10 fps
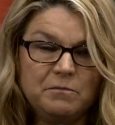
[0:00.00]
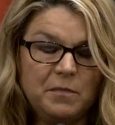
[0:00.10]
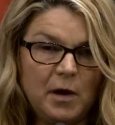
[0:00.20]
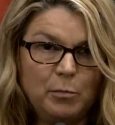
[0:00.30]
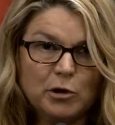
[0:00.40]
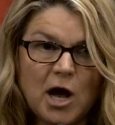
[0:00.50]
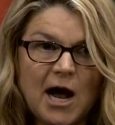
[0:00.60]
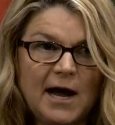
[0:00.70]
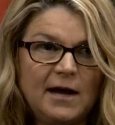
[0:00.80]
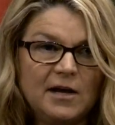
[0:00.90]

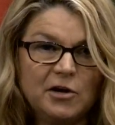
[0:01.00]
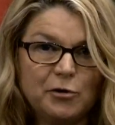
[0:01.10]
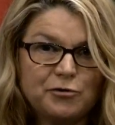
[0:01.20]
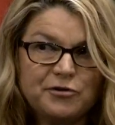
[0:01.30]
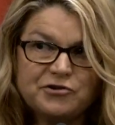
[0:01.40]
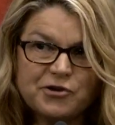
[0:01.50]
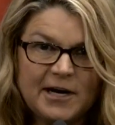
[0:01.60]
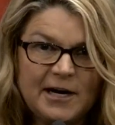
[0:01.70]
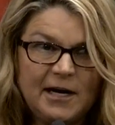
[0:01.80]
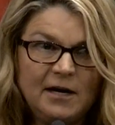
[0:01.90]
apply and go through the
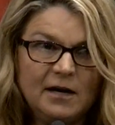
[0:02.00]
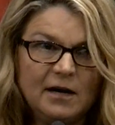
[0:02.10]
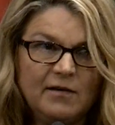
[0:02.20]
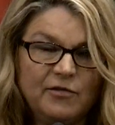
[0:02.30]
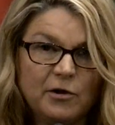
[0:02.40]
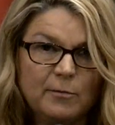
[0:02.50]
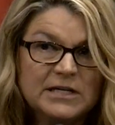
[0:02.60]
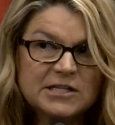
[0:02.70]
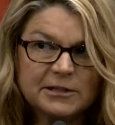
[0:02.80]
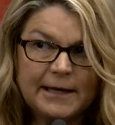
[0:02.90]
training, if they're
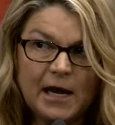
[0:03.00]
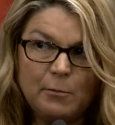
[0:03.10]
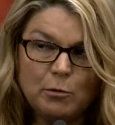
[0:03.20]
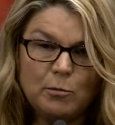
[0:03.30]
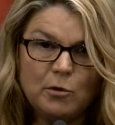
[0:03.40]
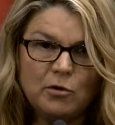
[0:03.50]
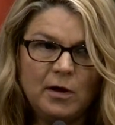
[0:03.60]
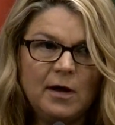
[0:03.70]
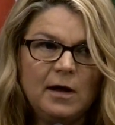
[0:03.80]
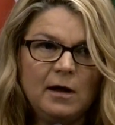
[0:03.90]
mentally capable,
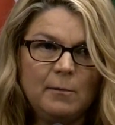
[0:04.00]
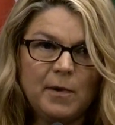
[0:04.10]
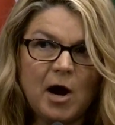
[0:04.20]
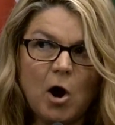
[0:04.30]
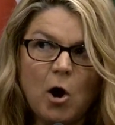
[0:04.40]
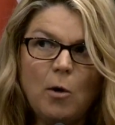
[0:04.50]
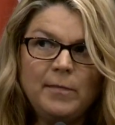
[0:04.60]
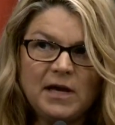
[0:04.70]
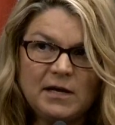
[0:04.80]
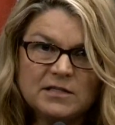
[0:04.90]
by all
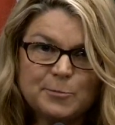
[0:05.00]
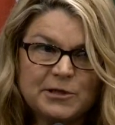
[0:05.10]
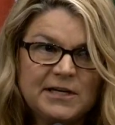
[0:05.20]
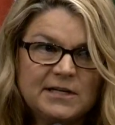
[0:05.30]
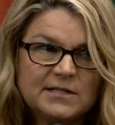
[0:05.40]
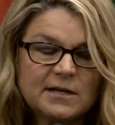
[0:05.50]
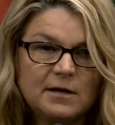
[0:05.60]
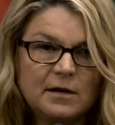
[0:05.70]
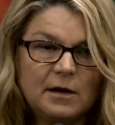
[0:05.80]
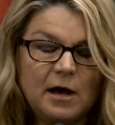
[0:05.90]
means, please
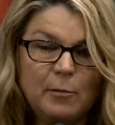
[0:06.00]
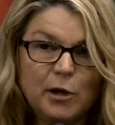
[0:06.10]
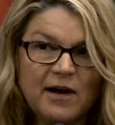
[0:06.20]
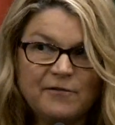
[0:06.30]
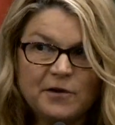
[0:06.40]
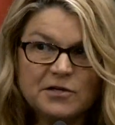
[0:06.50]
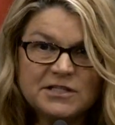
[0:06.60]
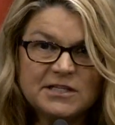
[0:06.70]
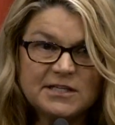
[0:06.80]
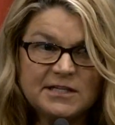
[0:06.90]
apply for your
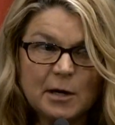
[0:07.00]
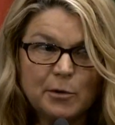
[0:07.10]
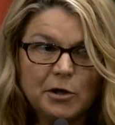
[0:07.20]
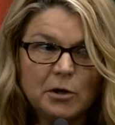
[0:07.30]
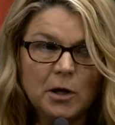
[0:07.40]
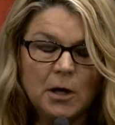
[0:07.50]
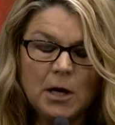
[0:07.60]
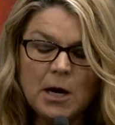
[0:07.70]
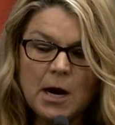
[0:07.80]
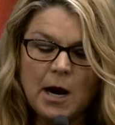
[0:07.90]
CCW.
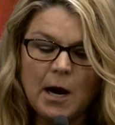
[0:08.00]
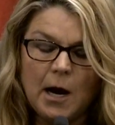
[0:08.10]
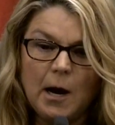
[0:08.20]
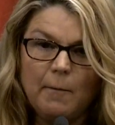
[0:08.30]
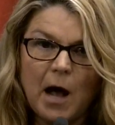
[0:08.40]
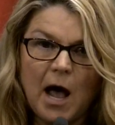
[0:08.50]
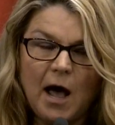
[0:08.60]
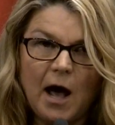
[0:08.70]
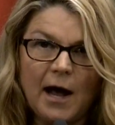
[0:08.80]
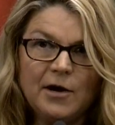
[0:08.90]

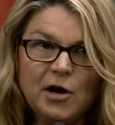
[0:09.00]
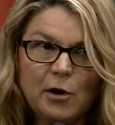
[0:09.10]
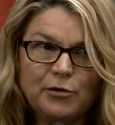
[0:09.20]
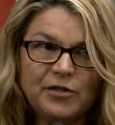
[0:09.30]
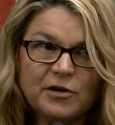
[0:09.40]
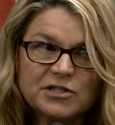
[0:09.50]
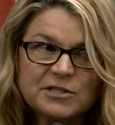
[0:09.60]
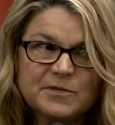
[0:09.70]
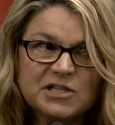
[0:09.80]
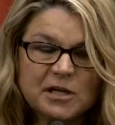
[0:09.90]
I know that there's
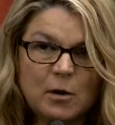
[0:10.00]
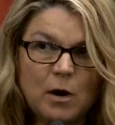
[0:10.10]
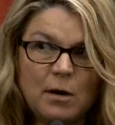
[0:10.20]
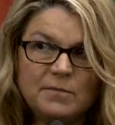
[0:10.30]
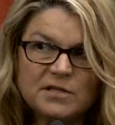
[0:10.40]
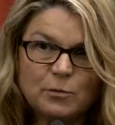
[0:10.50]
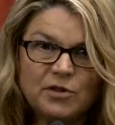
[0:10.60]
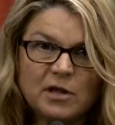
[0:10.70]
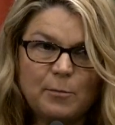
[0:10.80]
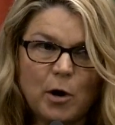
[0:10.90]
some slow ups with
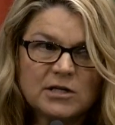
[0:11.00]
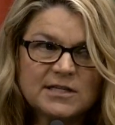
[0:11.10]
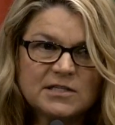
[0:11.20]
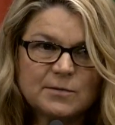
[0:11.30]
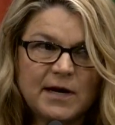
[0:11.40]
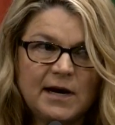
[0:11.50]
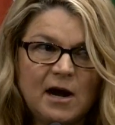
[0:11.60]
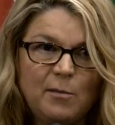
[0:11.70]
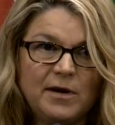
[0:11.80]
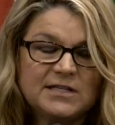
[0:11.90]
the process right
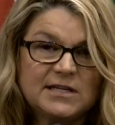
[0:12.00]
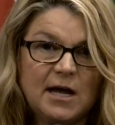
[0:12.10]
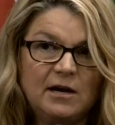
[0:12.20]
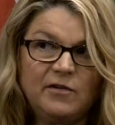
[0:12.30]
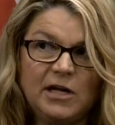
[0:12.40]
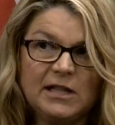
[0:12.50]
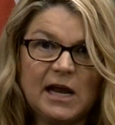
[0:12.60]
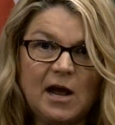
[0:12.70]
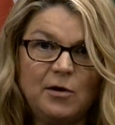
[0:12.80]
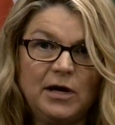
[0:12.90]
now, but it's not even at the
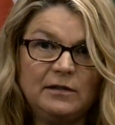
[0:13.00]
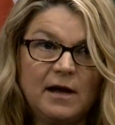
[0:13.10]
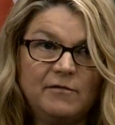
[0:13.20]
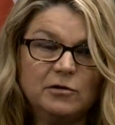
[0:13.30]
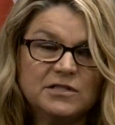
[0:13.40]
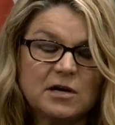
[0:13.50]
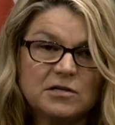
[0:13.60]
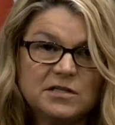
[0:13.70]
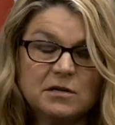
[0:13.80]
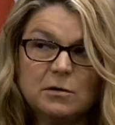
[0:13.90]
county level. It's
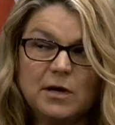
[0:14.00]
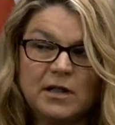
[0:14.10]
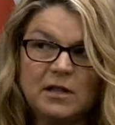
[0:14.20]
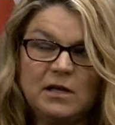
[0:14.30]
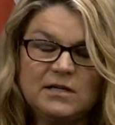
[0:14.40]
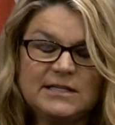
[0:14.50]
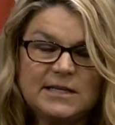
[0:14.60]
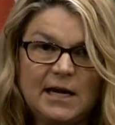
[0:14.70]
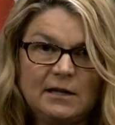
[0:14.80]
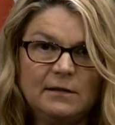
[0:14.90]
also at the
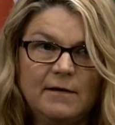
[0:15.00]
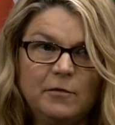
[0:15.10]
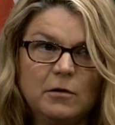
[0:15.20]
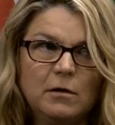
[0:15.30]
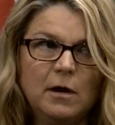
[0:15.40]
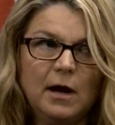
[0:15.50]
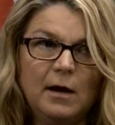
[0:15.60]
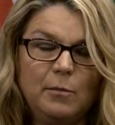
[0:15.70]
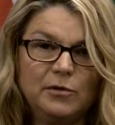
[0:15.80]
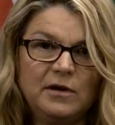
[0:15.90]
state level. I
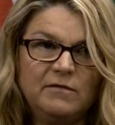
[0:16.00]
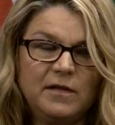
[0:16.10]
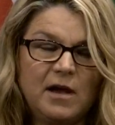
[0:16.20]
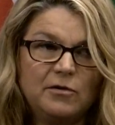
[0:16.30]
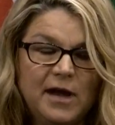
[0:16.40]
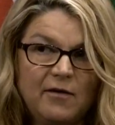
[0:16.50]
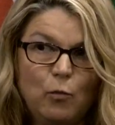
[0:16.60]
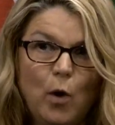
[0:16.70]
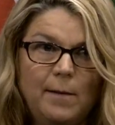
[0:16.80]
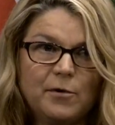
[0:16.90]
believe they only have
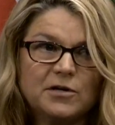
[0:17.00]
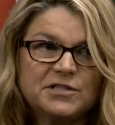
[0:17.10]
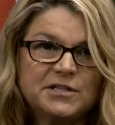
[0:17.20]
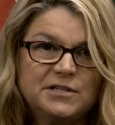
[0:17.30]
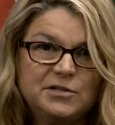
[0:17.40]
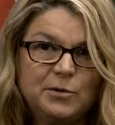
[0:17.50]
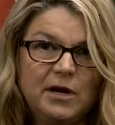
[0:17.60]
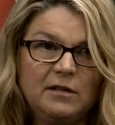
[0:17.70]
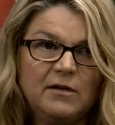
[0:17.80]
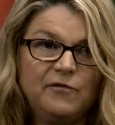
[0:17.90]
one person
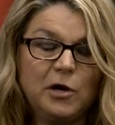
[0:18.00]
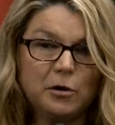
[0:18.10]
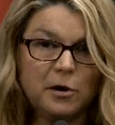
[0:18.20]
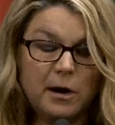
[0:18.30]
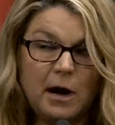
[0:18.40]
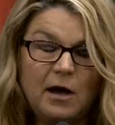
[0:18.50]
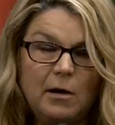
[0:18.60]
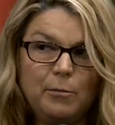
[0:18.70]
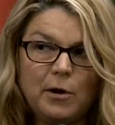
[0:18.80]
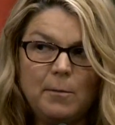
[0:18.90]
doing the
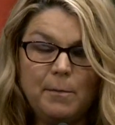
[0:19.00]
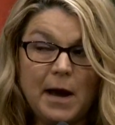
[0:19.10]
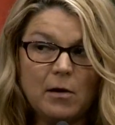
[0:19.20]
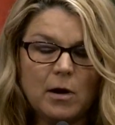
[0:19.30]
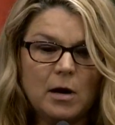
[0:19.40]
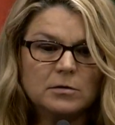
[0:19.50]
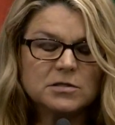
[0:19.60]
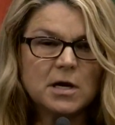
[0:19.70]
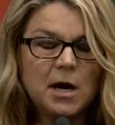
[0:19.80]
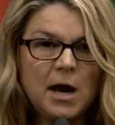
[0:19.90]
fingerprint
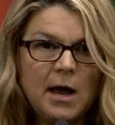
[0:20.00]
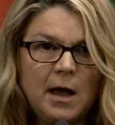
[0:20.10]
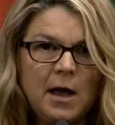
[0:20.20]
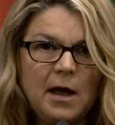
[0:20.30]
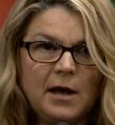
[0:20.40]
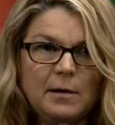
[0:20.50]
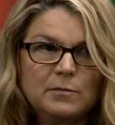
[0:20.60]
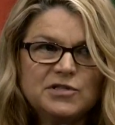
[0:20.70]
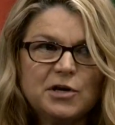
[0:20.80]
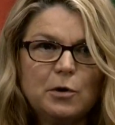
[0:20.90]
backgrounds.
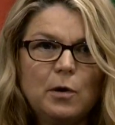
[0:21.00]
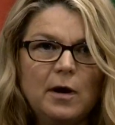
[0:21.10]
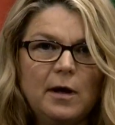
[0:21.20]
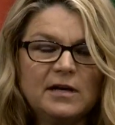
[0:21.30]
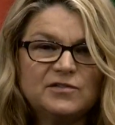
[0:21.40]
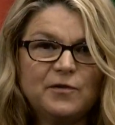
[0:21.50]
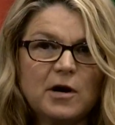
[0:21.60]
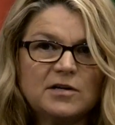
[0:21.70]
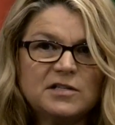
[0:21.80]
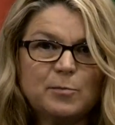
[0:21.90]
So as
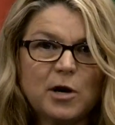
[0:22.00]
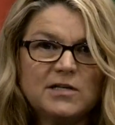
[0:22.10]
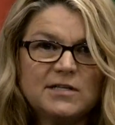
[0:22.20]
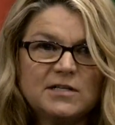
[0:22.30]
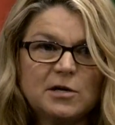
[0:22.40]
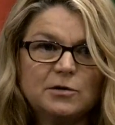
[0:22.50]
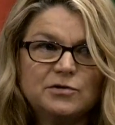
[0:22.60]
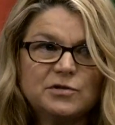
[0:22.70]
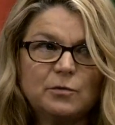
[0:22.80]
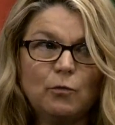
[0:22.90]
far as the process
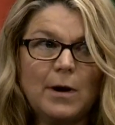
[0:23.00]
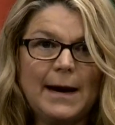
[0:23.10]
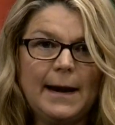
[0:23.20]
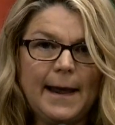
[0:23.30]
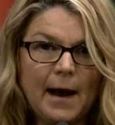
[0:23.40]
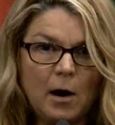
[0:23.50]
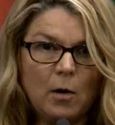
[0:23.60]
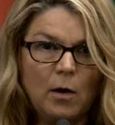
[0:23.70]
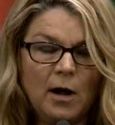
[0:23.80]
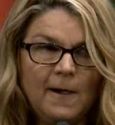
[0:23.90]
goes right
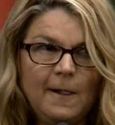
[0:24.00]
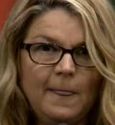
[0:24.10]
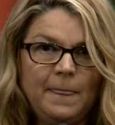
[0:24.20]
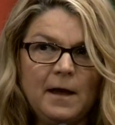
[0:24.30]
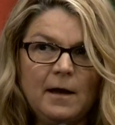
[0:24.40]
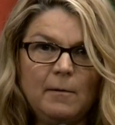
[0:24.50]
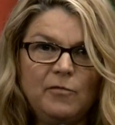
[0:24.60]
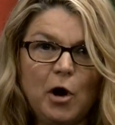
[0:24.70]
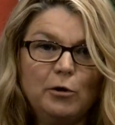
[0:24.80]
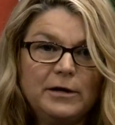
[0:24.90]
now,
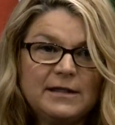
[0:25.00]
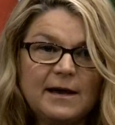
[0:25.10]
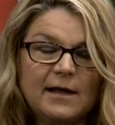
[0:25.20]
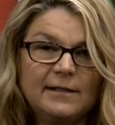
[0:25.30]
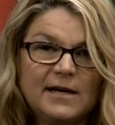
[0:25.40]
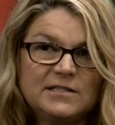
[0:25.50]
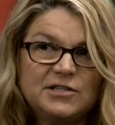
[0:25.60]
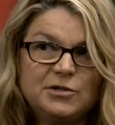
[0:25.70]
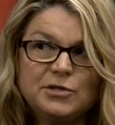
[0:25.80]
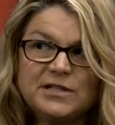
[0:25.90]
the only thing I'd like to
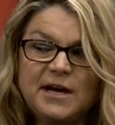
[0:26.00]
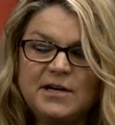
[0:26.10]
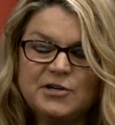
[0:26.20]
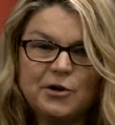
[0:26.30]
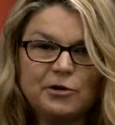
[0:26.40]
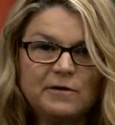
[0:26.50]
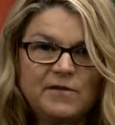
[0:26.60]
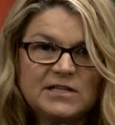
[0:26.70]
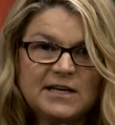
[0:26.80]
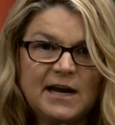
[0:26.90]
do is an internal
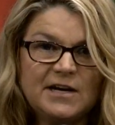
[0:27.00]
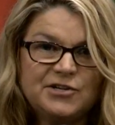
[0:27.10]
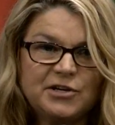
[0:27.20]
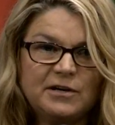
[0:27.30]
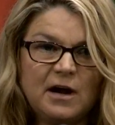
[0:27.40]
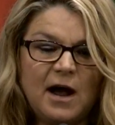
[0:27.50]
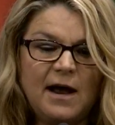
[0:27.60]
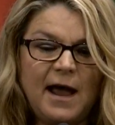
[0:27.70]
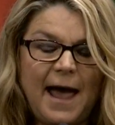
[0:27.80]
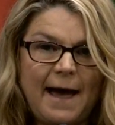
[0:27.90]
investigation. I
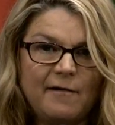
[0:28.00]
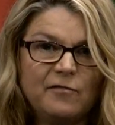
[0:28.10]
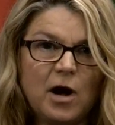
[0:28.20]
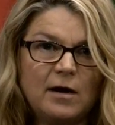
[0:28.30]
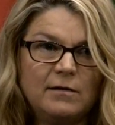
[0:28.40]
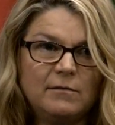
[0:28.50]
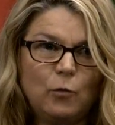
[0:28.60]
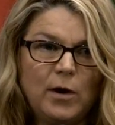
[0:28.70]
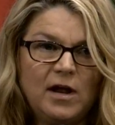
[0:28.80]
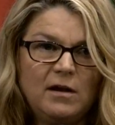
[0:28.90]
have gotten
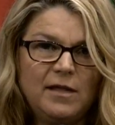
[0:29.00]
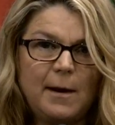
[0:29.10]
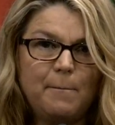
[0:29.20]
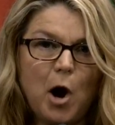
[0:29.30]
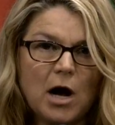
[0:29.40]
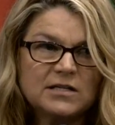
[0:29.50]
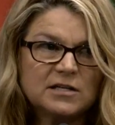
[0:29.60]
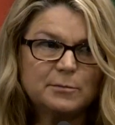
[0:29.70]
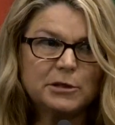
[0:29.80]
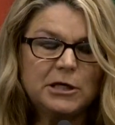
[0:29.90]
wind that
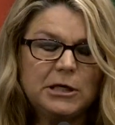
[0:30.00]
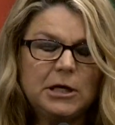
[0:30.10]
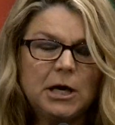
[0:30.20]
possibly